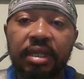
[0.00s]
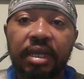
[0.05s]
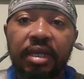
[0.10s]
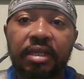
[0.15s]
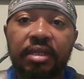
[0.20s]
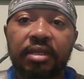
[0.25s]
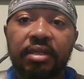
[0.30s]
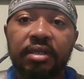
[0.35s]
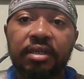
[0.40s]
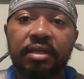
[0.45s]

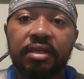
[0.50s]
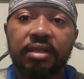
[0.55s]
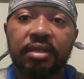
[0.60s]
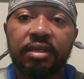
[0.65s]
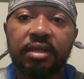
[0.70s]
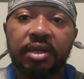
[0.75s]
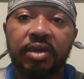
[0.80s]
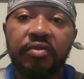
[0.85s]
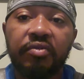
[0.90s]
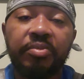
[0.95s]
that
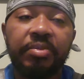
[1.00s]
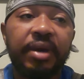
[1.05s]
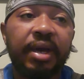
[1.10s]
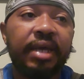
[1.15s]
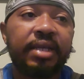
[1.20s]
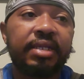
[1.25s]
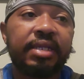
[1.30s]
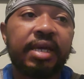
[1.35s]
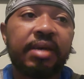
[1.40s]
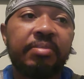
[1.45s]

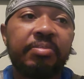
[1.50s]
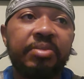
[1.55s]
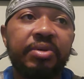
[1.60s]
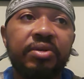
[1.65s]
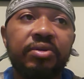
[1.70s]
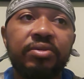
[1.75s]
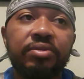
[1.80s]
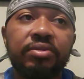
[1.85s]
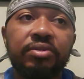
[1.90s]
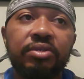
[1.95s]
Everybody not
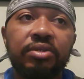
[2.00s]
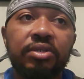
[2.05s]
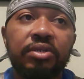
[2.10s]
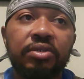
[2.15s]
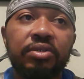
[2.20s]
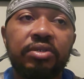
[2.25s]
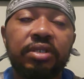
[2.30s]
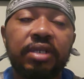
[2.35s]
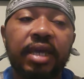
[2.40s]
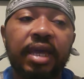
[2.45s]
built, you
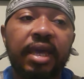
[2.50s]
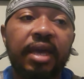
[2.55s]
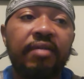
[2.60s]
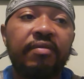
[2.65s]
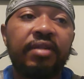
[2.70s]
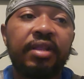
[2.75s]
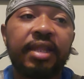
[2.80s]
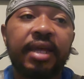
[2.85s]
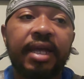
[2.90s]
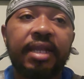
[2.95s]
know, to
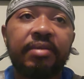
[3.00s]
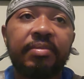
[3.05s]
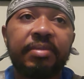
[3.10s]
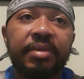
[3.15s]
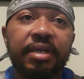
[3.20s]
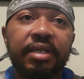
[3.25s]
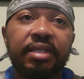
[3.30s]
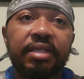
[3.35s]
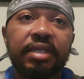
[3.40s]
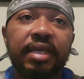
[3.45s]
have a lot of
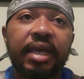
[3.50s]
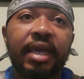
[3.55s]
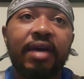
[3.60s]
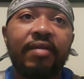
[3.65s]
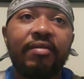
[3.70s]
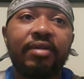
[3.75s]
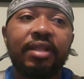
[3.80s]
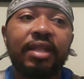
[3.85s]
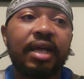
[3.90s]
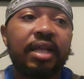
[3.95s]
money, to
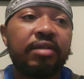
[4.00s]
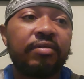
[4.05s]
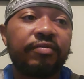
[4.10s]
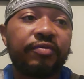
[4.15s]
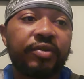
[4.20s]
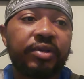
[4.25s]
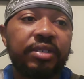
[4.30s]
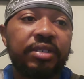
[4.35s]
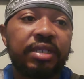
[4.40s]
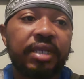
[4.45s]
have a lot of
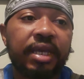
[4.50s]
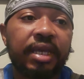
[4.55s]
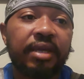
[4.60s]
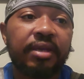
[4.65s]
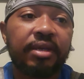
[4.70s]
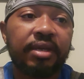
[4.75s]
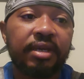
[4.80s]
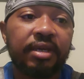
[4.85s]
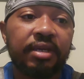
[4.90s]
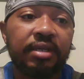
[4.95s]
free
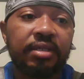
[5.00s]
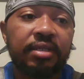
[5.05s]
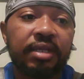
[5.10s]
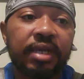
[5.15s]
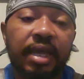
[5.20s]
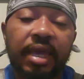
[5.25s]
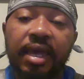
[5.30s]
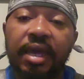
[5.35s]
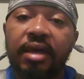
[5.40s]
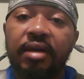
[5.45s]
time,
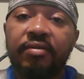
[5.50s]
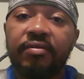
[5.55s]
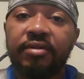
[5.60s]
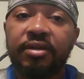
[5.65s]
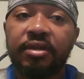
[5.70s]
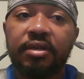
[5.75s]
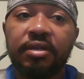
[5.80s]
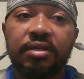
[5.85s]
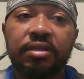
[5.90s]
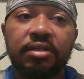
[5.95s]
to have,
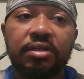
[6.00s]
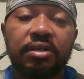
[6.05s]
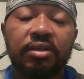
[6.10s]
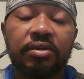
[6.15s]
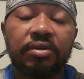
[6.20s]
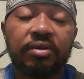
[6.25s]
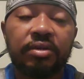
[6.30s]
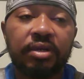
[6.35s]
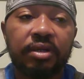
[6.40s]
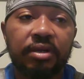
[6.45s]
you
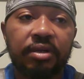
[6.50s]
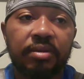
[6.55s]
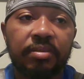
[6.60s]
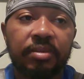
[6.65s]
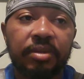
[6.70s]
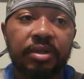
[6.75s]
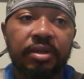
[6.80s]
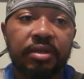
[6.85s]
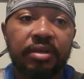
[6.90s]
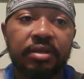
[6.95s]
know,
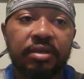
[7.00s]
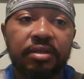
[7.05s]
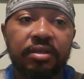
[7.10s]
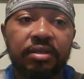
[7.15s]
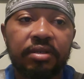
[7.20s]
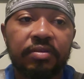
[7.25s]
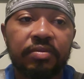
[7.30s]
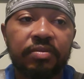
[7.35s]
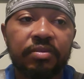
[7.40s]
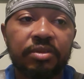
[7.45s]
um, uh,
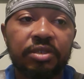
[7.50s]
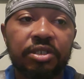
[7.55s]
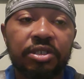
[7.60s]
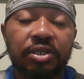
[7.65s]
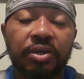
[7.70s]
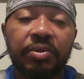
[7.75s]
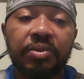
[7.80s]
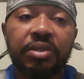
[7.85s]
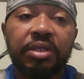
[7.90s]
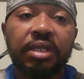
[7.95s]

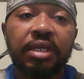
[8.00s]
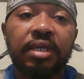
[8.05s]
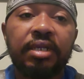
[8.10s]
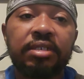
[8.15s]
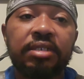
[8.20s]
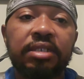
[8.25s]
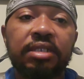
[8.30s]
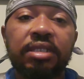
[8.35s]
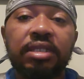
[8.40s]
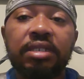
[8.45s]
certain
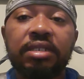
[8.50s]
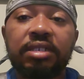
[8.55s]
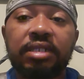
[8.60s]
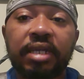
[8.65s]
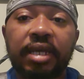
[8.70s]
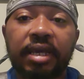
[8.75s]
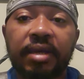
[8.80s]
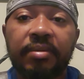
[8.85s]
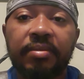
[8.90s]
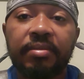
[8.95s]
things at this
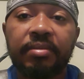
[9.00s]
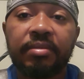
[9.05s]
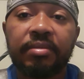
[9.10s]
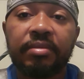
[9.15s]
time.